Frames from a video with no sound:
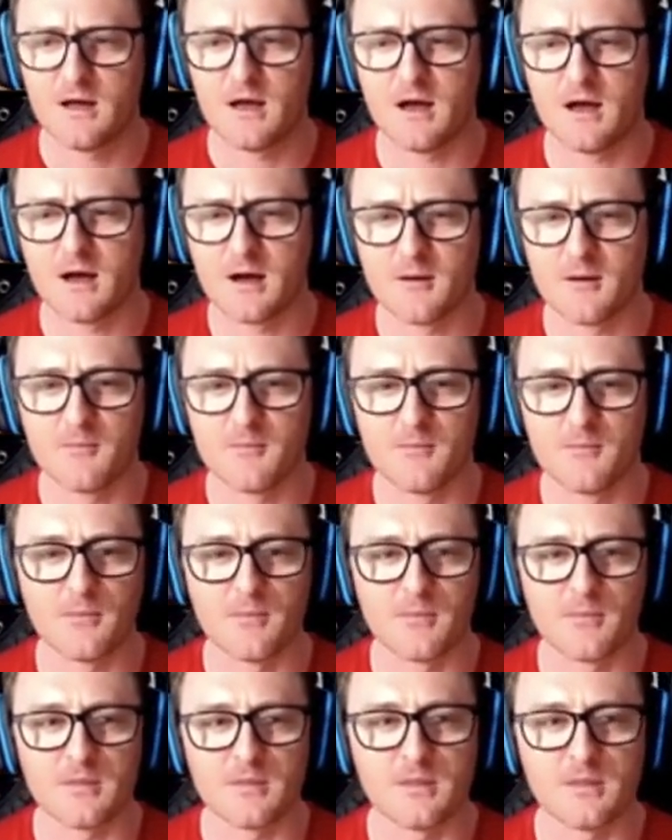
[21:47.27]
Um,
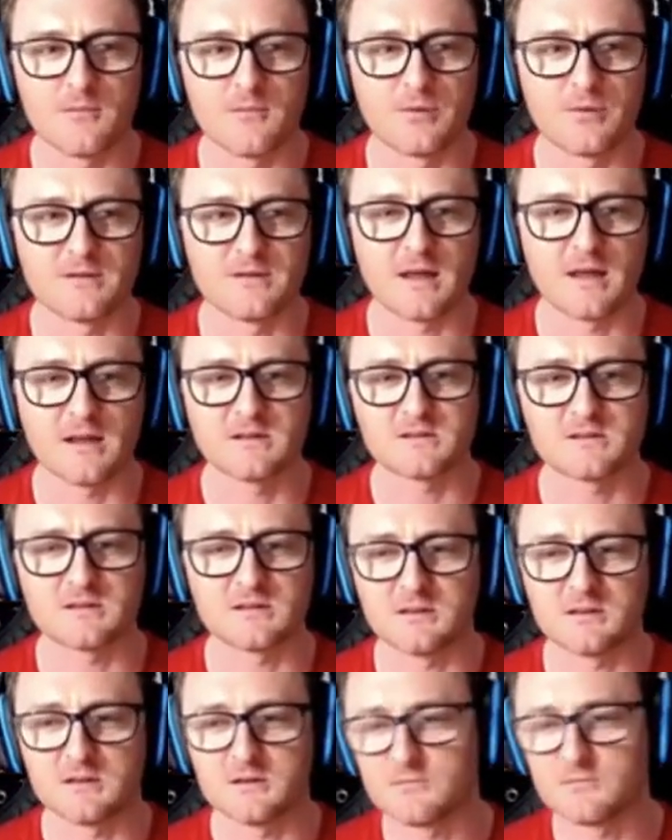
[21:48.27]

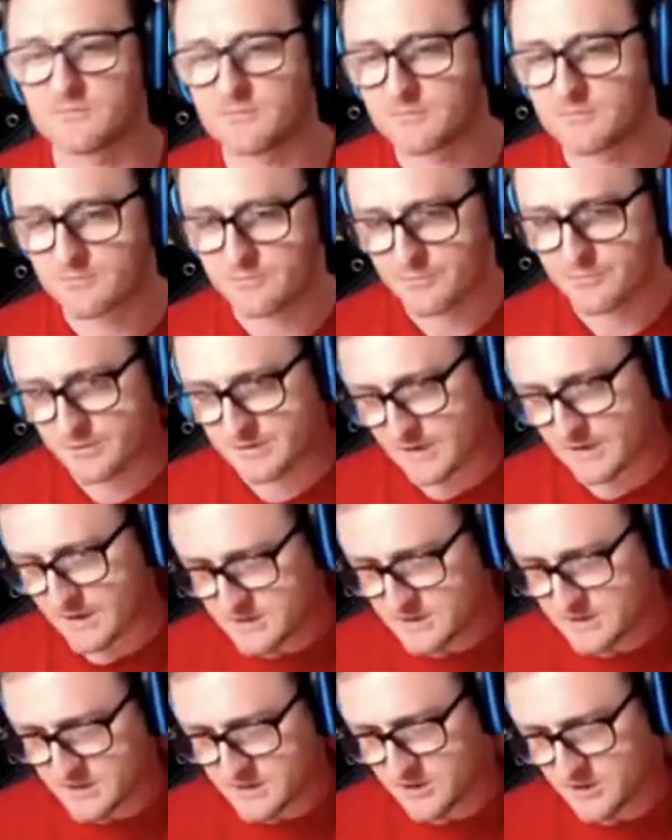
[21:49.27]
potentially,
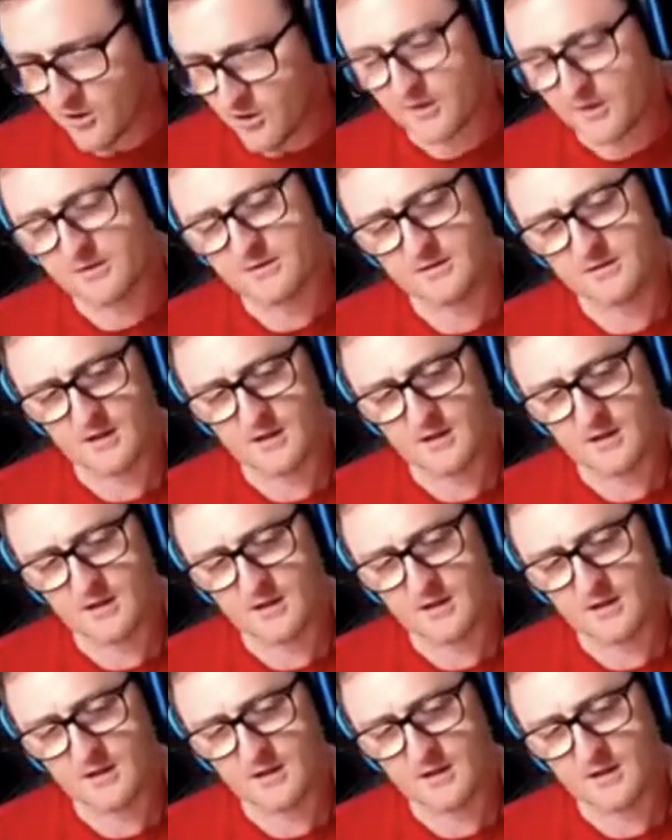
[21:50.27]
potentially not.